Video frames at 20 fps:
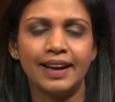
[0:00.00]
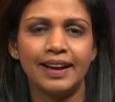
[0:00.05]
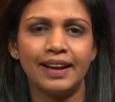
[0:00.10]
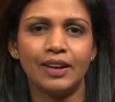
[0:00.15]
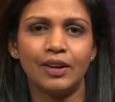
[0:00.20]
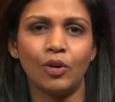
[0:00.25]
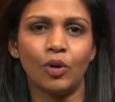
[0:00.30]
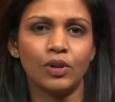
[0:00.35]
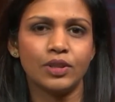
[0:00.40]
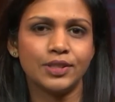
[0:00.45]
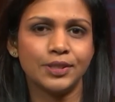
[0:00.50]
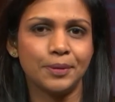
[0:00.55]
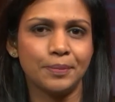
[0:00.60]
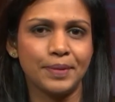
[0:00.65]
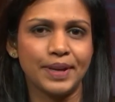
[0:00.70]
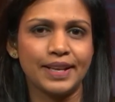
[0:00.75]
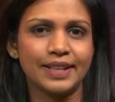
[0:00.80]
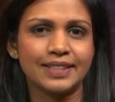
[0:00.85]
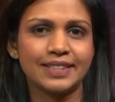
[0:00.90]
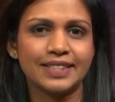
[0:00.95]
It also
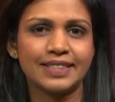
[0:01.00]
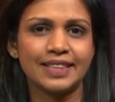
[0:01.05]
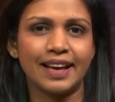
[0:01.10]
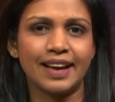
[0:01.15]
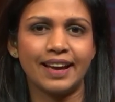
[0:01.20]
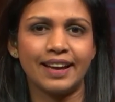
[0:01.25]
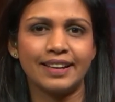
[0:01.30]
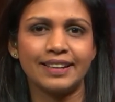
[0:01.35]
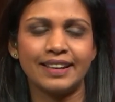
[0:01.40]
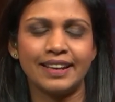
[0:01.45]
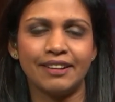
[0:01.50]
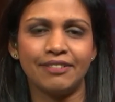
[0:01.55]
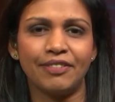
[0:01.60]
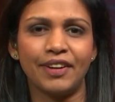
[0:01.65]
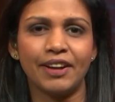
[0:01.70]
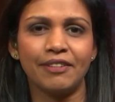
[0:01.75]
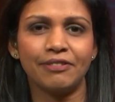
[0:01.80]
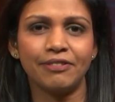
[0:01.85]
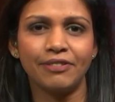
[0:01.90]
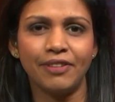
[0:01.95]
means that if
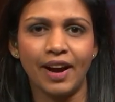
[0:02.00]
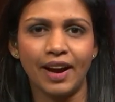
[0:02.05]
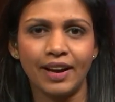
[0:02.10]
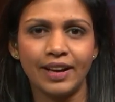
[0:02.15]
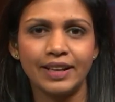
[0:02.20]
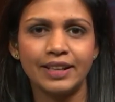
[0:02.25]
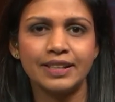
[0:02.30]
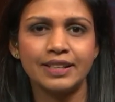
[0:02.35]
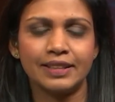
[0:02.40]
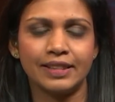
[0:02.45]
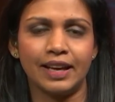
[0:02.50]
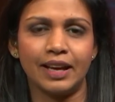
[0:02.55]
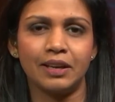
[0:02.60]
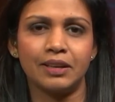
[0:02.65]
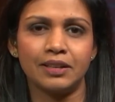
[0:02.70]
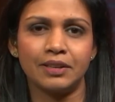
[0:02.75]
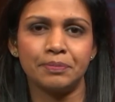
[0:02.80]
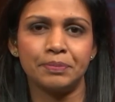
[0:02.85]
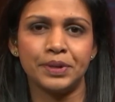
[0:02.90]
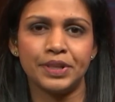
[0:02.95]
I find
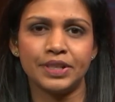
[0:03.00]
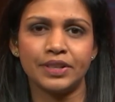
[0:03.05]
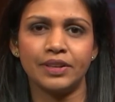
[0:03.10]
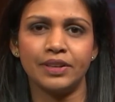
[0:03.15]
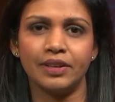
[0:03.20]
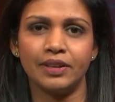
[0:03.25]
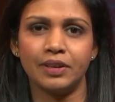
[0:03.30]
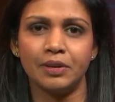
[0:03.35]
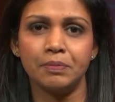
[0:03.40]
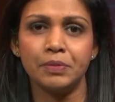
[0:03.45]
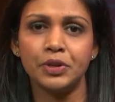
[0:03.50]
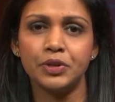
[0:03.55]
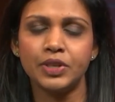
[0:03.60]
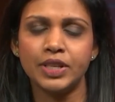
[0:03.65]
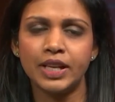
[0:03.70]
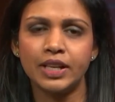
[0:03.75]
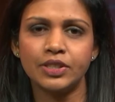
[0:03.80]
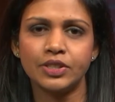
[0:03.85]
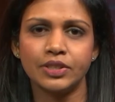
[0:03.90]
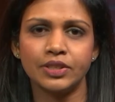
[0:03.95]
that particular
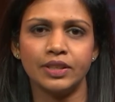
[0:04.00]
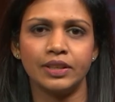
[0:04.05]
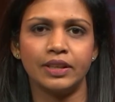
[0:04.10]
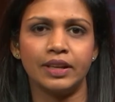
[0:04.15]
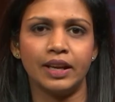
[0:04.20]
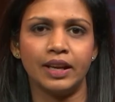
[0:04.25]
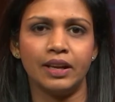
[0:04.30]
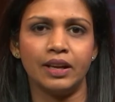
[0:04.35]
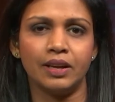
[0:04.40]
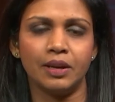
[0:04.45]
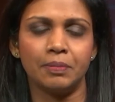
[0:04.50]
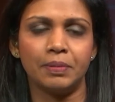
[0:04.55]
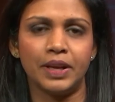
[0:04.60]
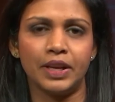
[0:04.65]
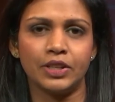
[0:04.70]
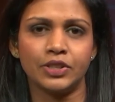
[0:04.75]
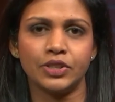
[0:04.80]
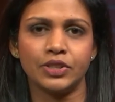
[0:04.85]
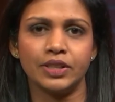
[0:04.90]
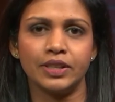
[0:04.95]
mutation in a
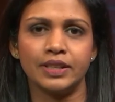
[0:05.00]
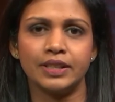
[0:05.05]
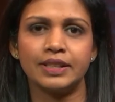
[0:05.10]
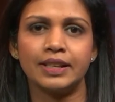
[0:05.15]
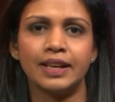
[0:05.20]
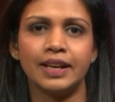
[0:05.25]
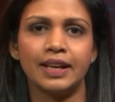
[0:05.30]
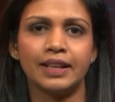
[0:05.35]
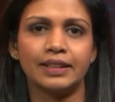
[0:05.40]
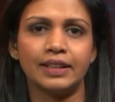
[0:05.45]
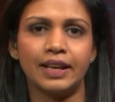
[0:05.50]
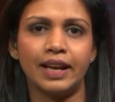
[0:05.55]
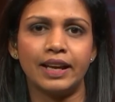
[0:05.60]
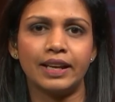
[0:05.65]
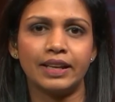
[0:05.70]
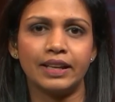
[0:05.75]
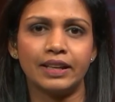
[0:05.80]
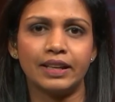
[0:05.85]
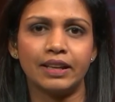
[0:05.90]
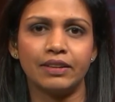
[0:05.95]
patient, then I
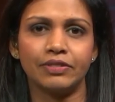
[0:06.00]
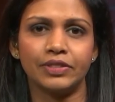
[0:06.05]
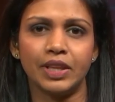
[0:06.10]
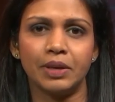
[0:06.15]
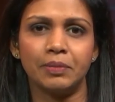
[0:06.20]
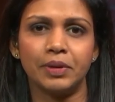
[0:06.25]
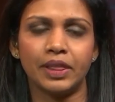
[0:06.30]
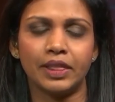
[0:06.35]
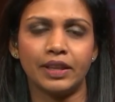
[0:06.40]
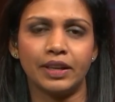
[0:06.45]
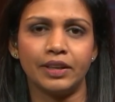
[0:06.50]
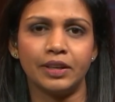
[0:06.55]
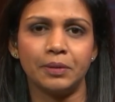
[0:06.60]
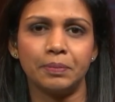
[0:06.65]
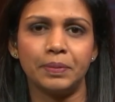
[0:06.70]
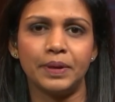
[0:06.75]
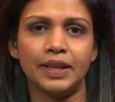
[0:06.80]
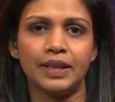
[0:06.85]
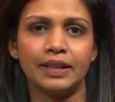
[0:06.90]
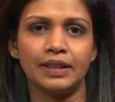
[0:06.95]
can give them a
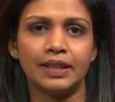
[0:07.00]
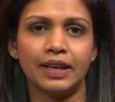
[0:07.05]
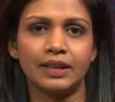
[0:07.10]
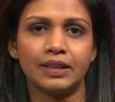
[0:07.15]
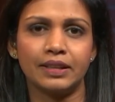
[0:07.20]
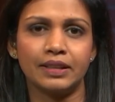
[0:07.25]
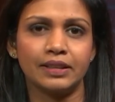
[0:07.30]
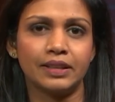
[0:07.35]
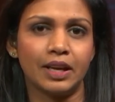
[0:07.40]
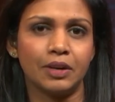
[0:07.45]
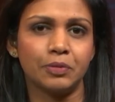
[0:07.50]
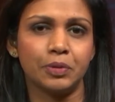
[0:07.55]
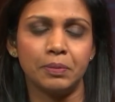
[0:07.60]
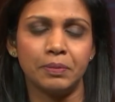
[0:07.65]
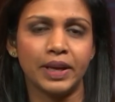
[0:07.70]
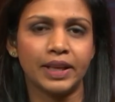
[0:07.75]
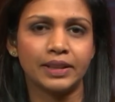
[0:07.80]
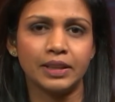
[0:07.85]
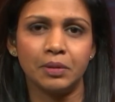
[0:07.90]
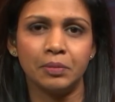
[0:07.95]
therapy that will
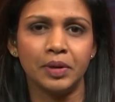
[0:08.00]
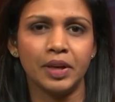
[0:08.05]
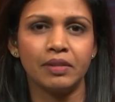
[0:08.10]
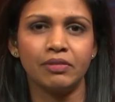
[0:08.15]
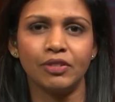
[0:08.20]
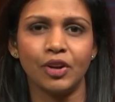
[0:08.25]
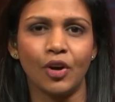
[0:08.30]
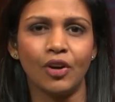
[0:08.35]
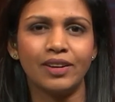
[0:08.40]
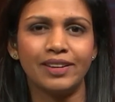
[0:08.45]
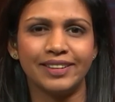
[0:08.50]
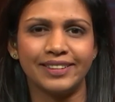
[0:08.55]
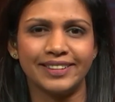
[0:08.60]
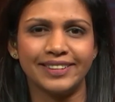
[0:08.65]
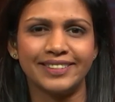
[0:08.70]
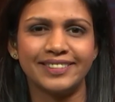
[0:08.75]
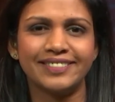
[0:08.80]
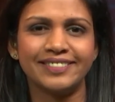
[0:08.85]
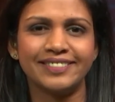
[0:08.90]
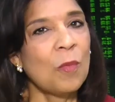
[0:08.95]
make them live longer.
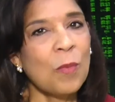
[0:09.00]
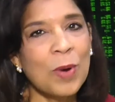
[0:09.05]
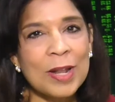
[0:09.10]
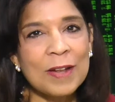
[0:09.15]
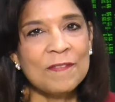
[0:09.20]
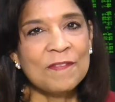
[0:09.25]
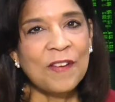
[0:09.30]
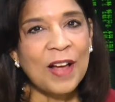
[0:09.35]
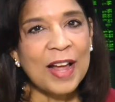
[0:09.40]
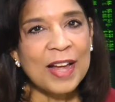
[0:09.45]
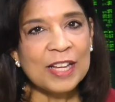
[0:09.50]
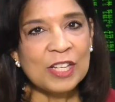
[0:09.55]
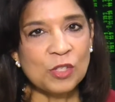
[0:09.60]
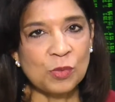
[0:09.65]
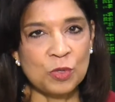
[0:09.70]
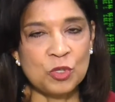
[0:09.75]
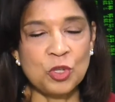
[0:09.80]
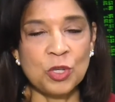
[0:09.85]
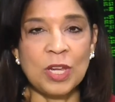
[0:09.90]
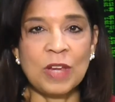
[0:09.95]
What
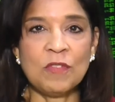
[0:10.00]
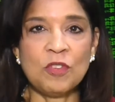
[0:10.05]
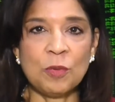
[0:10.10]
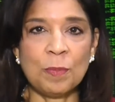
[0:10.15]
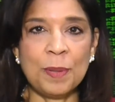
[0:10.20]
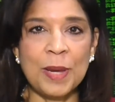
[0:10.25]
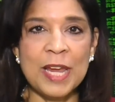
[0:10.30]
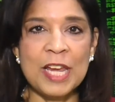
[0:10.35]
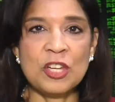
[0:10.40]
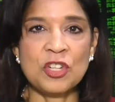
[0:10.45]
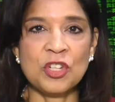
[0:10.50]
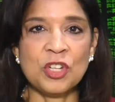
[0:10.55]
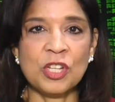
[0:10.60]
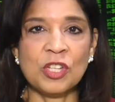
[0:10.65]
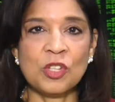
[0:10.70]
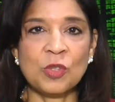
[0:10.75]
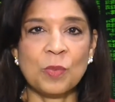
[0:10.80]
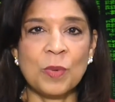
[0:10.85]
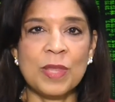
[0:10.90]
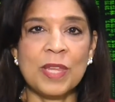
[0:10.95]
advice would you give to
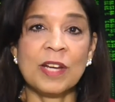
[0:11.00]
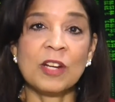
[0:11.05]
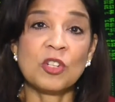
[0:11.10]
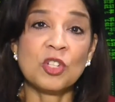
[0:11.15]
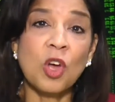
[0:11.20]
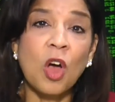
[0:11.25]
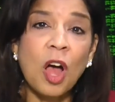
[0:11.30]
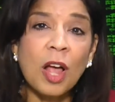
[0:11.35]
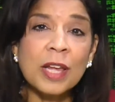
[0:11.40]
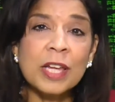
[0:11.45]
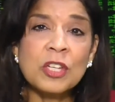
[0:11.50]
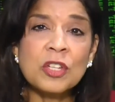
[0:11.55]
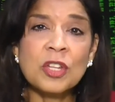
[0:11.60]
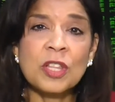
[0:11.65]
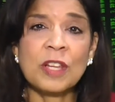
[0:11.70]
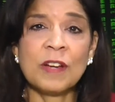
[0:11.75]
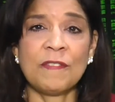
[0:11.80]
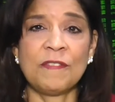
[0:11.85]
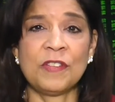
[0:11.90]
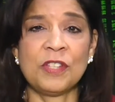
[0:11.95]
patients when they are talking
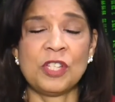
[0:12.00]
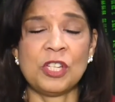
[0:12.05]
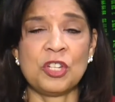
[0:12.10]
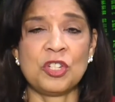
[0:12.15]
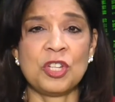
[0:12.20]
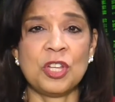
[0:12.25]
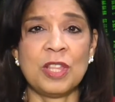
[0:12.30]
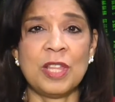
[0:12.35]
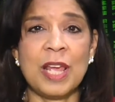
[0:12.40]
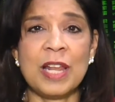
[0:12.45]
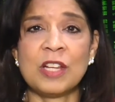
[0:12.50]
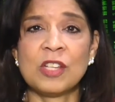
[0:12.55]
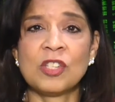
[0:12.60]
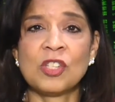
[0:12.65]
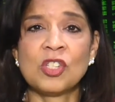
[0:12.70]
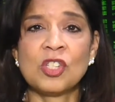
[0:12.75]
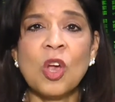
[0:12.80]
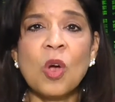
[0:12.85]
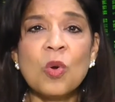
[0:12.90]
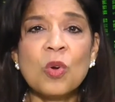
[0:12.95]
to their physician that is
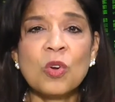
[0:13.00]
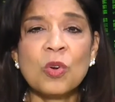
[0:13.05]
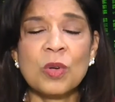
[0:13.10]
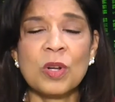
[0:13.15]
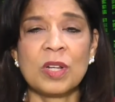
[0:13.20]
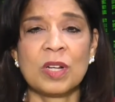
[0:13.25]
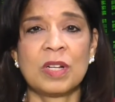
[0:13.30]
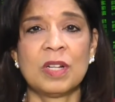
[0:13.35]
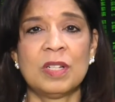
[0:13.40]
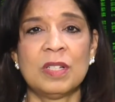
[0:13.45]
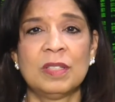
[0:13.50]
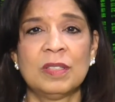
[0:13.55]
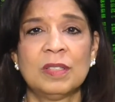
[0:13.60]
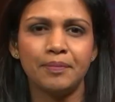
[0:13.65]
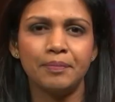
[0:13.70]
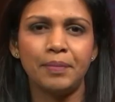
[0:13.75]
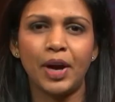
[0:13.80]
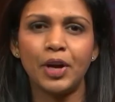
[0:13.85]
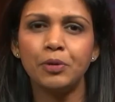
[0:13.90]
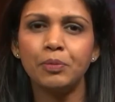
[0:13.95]
so critical?
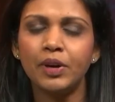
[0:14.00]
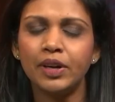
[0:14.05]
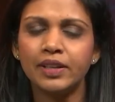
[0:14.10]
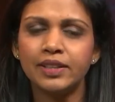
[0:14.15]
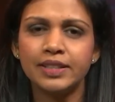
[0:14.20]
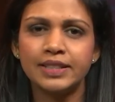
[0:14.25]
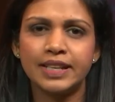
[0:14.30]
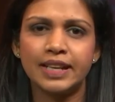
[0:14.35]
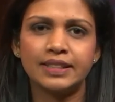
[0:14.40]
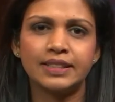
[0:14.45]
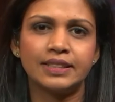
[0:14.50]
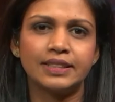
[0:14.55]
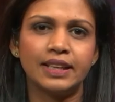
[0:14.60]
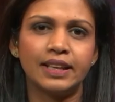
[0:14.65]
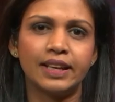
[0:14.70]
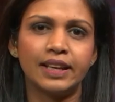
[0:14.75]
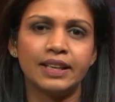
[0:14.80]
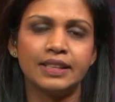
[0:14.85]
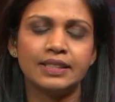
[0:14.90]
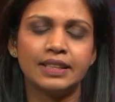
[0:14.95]
Biomarker
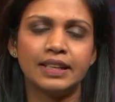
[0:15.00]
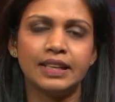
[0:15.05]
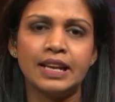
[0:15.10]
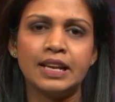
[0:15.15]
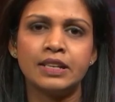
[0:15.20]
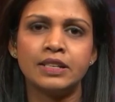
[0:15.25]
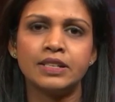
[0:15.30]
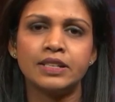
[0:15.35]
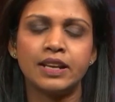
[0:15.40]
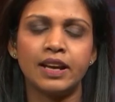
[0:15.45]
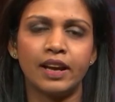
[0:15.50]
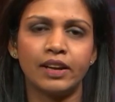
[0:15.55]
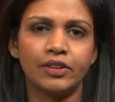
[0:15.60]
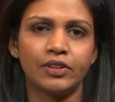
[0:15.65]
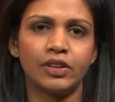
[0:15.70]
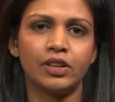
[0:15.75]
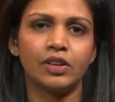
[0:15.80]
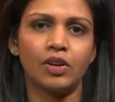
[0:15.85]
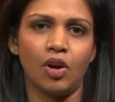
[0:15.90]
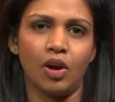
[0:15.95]
testing is an
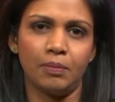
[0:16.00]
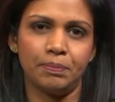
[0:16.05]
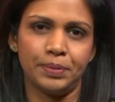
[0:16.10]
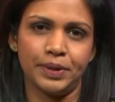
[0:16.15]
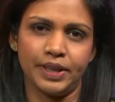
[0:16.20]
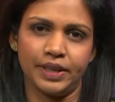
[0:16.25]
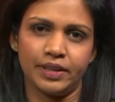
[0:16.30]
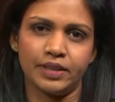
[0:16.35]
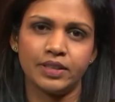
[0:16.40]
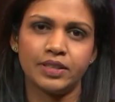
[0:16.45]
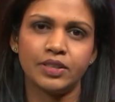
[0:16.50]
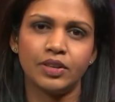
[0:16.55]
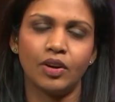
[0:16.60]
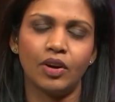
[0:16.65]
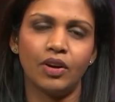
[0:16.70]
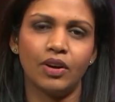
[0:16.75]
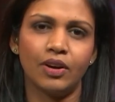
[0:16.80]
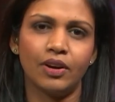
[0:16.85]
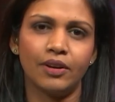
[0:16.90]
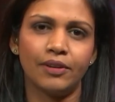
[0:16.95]
integral component
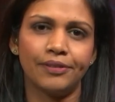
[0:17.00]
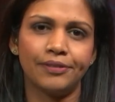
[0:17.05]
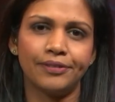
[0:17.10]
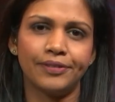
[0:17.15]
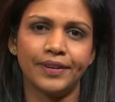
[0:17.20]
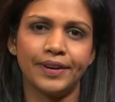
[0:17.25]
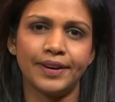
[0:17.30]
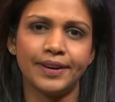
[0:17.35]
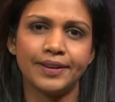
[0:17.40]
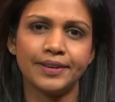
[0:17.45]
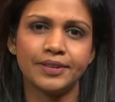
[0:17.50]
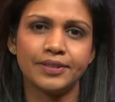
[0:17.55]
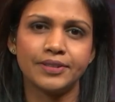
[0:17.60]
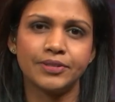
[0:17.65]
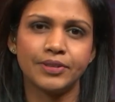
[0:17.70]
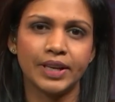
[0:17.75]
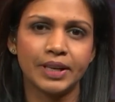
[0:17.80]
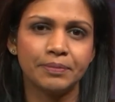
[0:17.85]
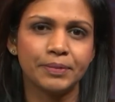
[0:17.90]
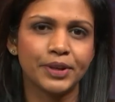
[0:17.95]
of
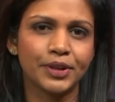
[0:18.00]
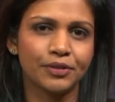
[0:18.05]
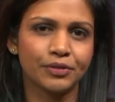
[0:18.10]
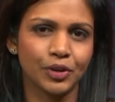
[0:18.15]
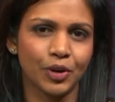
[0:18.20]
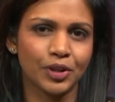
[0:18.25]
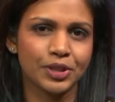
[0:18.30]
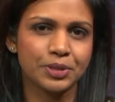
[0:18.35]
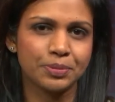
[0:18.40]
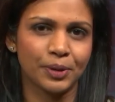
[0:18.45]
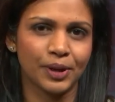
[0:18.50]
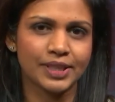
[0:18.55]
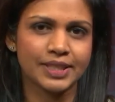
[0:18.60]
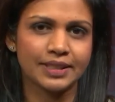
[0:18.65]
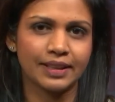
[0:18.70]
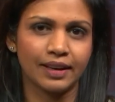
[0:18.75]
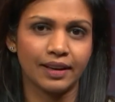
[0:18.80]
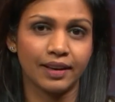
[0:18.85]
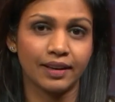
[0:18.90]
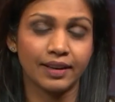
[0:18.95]
treatment of non-small
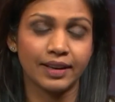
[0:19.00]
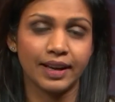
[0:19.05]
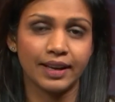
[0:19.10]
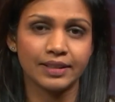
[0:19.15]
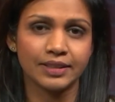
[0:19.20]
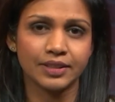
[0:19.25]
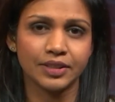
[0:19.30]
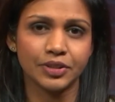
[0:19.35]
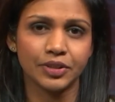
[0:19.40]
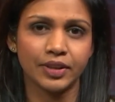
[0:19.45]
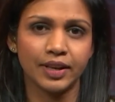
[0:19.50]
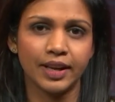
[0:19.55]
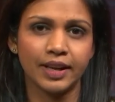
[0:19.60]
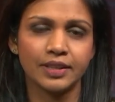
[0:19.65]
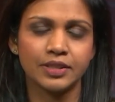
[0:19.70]
cell lung cancer today.